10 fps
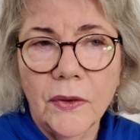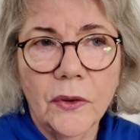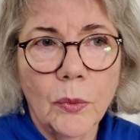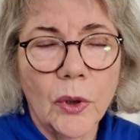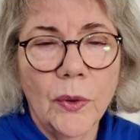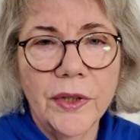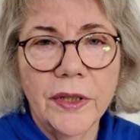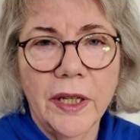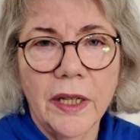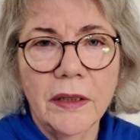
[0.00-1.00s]
So we're going
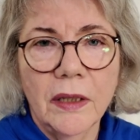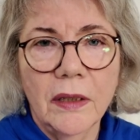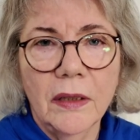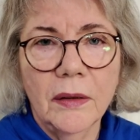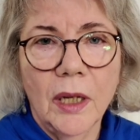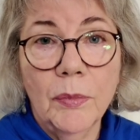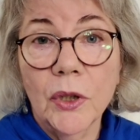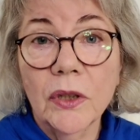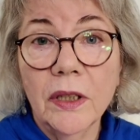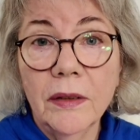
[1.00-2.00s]
to get a
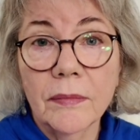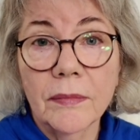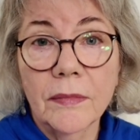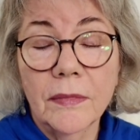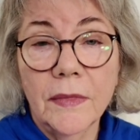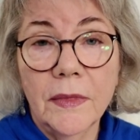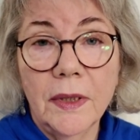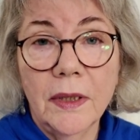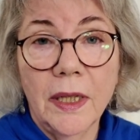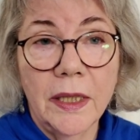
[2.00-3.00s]
booklet.
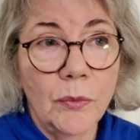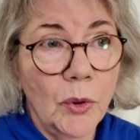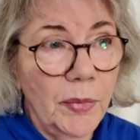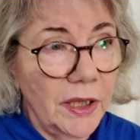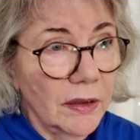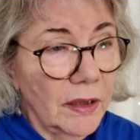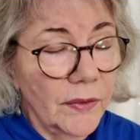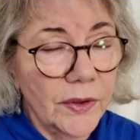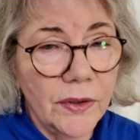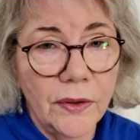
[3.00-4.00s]
It will be
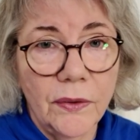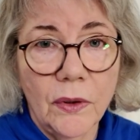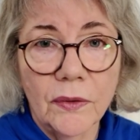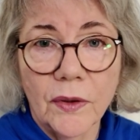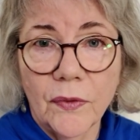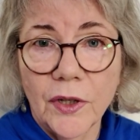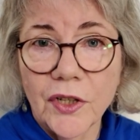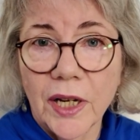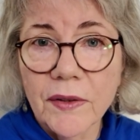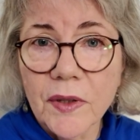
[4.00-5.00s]
delivered to the
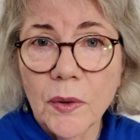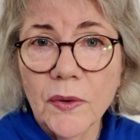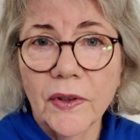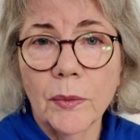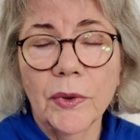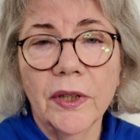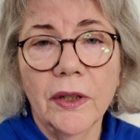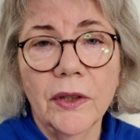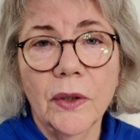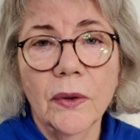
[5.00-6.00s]
French households. It will
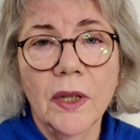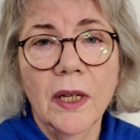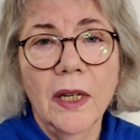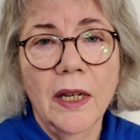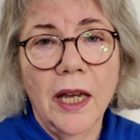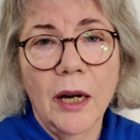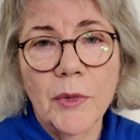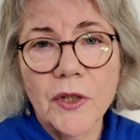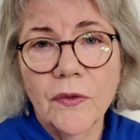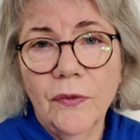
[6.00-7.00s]
tell you how
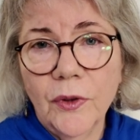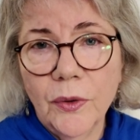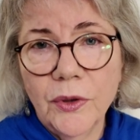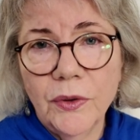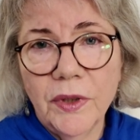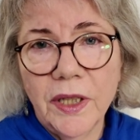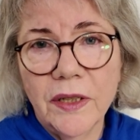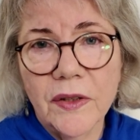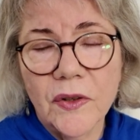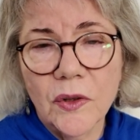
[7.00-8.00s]
much food you
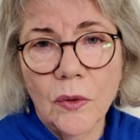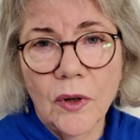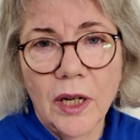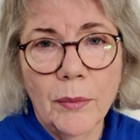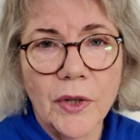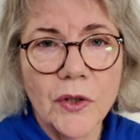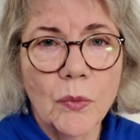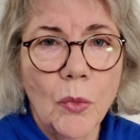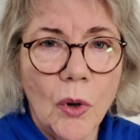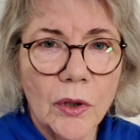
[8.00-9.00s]
need to store, how
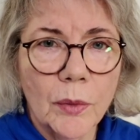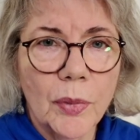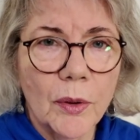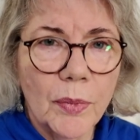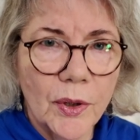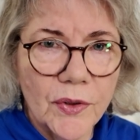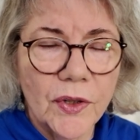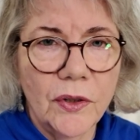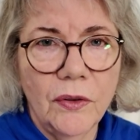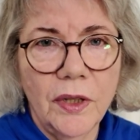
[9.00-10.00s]
much water per
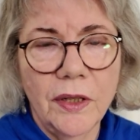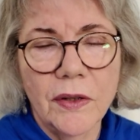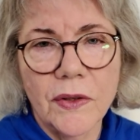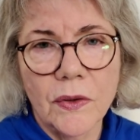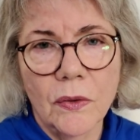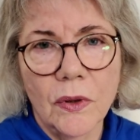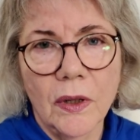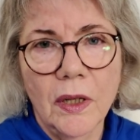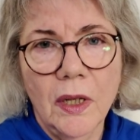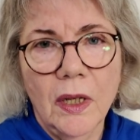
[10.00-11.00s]
person you need to
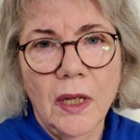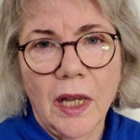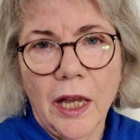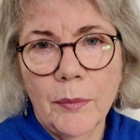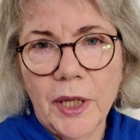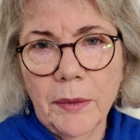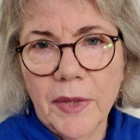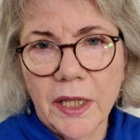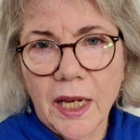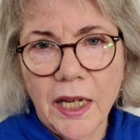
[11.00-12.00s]
store, how many
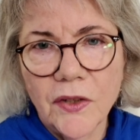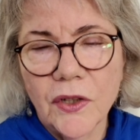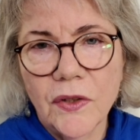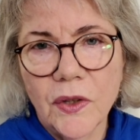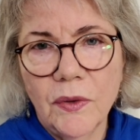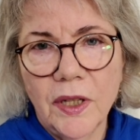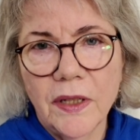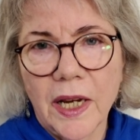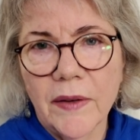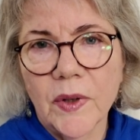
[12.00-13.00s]
medications you
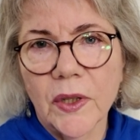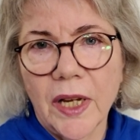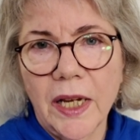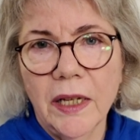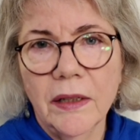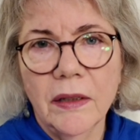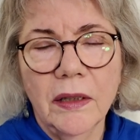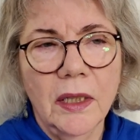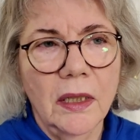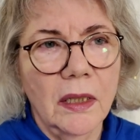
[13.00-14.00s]
need to have on hand,